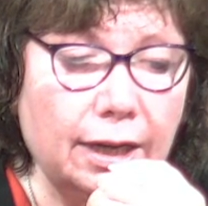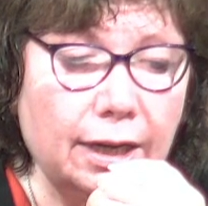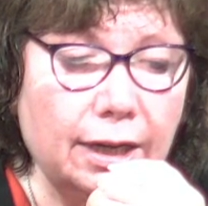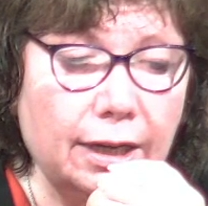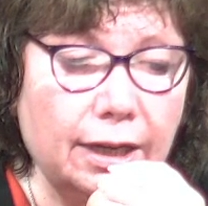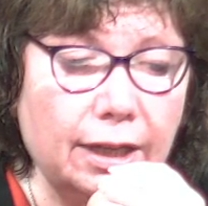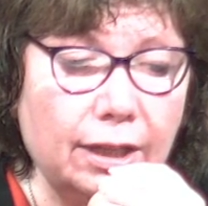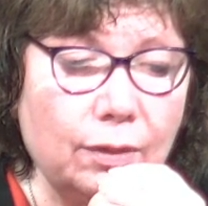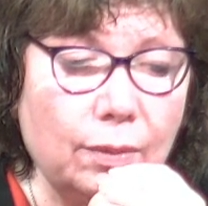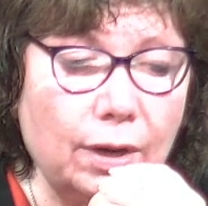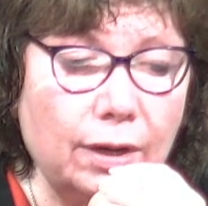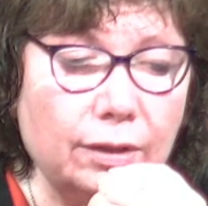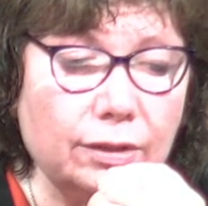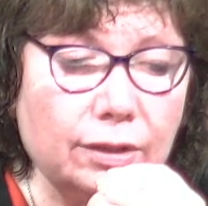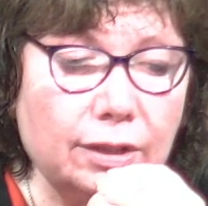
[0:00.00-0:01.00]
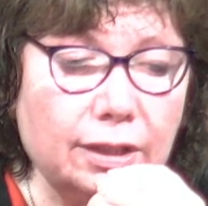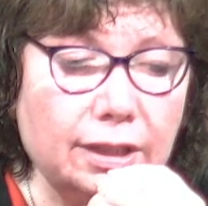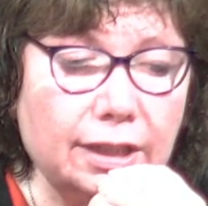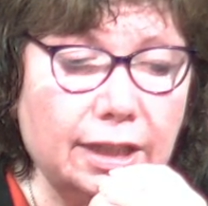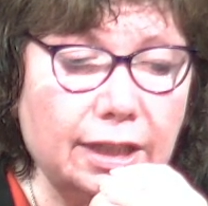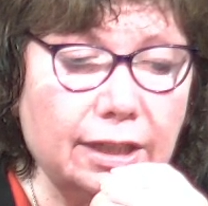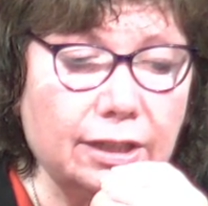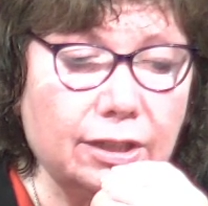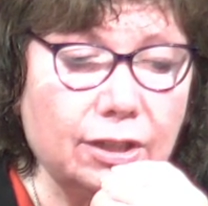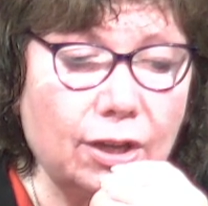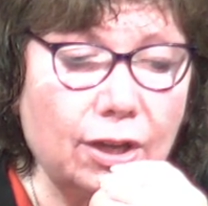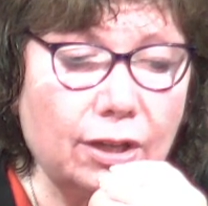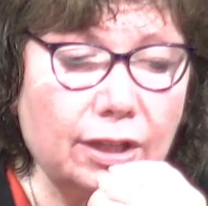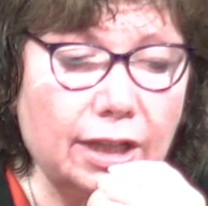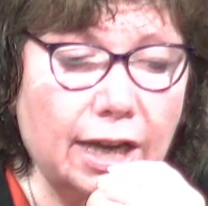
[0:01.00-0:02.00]
Now, the choir is going to sing a
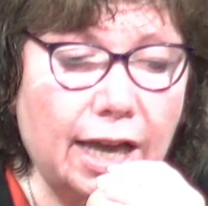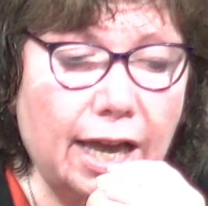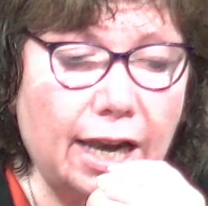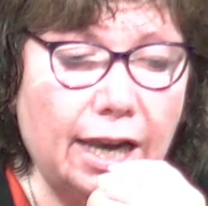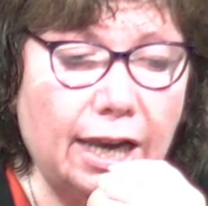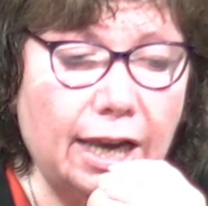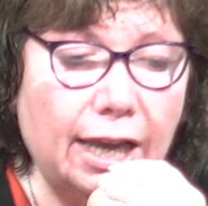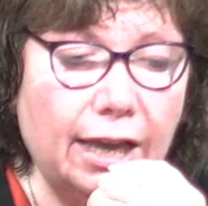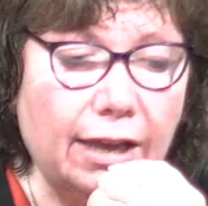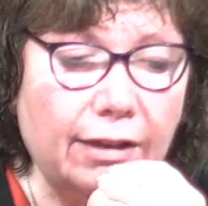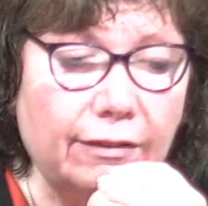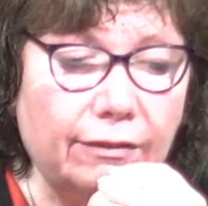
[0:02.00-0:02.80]
song that I love.